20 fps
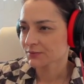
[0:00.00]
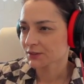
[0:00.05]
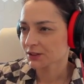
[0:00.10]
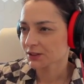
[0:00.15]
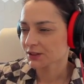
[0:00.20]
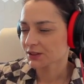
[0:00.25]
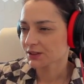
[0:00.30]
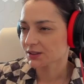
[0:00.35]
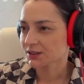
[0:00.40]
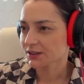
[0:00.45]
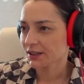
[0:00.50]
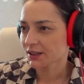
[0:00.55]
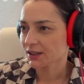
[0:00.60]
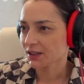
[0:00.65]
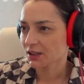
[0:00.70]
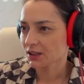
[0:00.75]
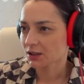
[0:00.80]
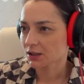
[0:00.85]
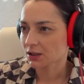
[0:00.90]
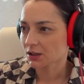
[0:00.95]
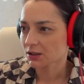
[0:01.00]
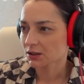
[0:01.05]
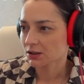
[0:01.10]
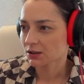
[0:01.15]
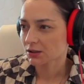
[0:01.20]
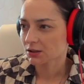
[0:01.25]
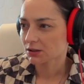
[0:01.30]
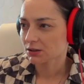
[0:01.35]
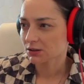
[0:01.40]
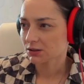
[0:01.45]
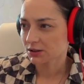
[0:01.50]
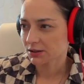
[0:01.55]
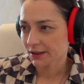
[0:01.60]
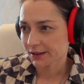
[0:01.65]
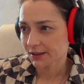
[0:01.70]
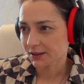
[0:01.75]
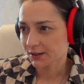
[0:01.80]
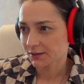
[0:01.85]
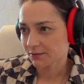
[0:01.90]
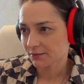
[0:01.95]
is taking,
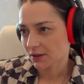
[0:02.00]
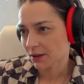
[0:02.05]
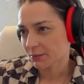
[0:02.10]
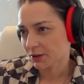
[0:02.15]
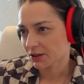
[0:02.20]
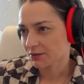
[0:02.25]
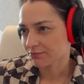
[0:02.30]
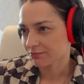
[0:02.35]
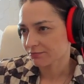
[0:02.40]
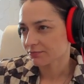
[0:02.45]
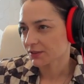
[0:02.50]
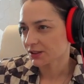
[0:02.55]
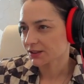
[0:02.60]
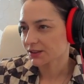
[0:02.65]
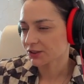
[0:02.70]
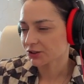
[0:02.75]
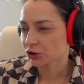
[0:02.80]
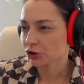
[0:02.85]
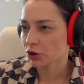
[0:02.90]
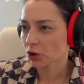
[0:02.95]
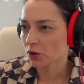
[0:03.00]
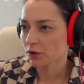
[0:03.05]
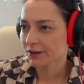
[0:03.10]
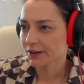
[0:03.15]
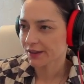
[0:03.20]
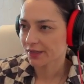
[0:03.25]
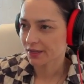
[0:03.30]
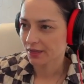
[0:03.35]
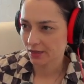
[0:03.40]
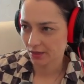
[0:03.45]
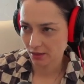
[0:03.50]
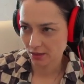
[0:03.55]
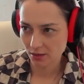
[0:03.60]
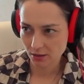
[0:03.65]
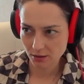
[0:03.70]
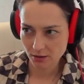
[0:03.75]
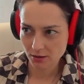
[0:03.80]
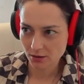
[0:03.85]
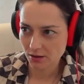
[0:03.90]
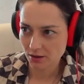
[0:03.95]
take, I mean, is controlling
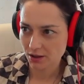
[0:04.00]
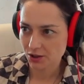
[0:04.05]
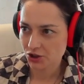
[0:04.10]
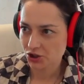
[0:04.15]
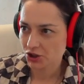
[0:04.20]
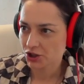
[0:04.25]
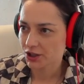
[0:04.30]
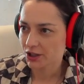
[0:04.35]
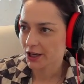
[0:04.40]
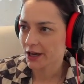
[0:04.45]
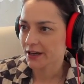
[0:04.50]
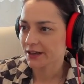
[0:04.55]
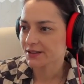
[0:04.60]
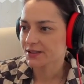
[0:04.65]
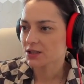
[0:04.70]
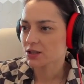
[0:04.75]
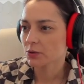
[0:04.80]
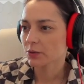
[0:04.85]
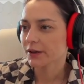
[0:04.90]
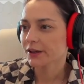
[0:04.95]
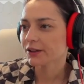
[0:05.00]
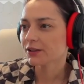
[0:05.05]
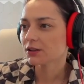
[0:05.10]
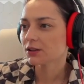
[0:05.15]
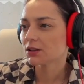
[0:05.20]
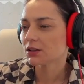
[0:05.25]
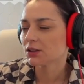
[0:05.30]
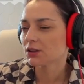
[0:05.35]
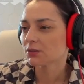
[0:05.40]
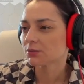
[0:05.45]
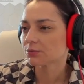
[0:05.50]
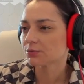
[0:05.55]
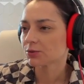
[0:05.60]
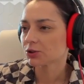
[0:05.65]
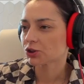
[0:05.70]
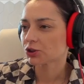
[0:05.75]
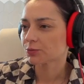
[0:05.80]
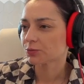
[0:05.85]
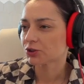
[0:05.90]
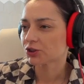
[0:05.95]
the g8 square,
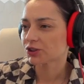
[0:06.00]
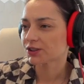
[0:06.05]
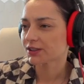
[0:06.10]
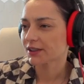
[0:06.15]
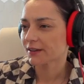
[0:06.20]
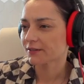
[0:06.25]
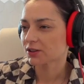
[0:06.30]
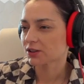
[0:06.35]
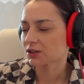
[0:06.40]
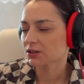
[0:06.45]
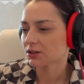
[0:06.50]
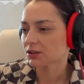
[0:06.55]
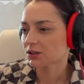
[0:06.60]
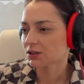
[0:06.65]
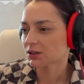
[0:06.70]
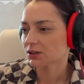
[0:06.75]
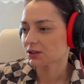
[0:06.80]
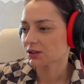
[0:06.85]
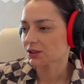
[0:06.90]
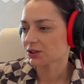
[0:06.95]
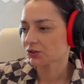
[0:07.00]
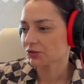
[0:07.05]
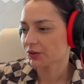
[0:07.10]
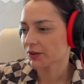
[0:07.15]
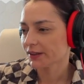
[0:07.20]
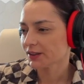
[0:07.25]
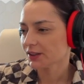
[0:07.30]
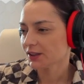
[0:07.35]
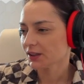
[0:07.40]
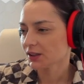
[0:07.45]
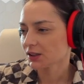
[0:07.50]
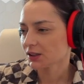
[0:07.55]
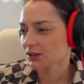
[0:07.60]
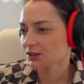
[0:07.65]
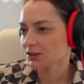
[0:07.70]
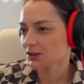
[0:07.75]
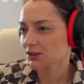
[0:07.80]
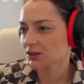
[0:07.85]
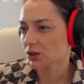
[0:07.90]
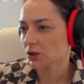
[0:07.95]
bishop g7 is threatening,
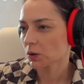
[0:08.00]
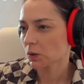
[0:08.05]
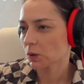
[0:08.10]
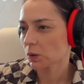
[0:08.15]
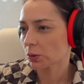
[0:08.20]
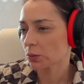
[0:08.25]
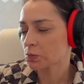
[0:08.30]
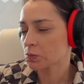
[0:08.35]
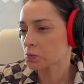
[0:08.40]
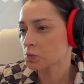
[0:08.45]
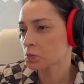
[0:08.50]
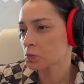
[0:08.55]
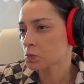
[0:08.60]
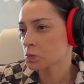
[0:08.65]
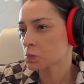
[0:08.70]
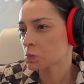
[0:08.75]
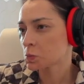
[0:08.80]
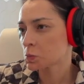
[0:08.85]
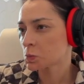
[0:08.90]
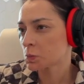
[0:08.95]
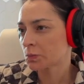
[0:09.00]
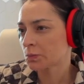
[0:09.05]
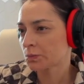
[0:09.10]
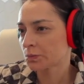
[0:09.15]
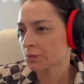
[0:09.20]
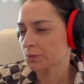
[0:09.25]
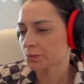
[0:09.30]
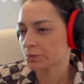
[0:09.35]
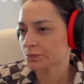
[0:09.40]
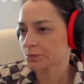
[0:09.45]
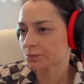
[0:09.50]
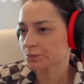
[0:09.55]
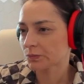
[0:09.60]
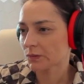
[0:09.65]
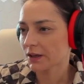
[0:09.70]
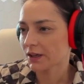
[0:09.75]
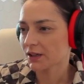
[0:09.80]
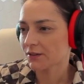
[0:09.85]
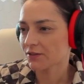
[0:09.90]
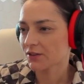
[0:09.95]
so, mm,
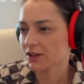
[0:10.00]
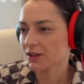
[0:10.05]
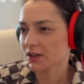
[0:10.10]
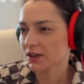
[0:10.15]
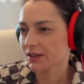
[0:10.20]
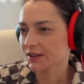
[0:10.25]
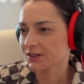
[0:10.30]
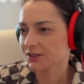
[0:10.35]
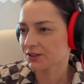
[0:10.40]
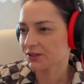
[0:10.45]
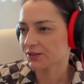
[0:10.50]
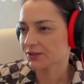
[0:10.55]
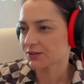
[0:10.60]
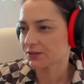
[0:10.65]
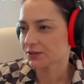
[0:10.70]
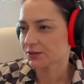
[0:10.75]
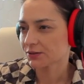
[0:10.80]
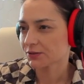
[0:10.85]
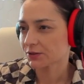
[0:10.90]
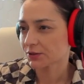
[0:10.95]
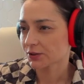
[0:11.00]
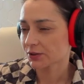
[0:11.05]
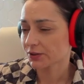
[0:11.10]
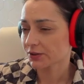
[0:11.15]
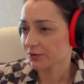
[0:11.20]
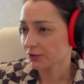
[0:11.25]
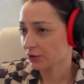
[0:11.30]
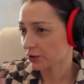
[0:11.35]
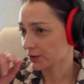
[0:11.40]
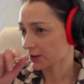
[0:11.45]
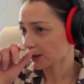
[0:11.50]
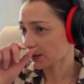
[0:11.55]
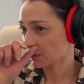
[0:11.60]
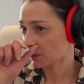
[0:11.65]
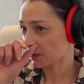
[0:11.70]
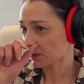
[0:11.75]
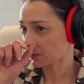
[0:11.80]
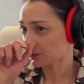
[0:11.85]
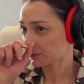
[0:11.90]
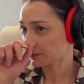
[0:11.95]
and if the knight, for, for
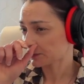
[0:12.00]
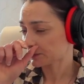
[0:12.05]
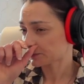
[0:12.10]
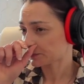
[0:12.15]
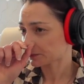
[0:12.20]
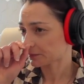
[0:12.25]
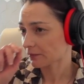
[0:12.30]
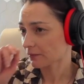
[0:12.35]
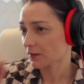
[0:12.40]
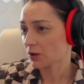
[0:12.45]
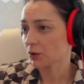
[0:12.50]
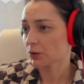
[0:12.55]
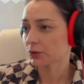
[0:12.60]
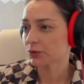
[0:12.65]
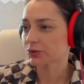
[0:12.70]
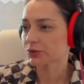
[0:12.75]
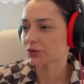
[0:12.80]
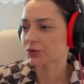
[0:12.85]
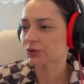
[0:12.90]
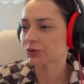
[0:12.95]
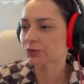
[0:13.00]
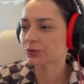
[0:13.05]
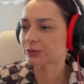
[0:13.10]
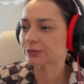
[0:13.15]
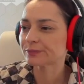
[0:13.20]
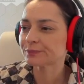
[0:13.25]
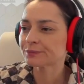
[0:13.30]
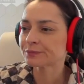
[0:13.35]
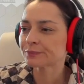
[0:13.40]
example, goes to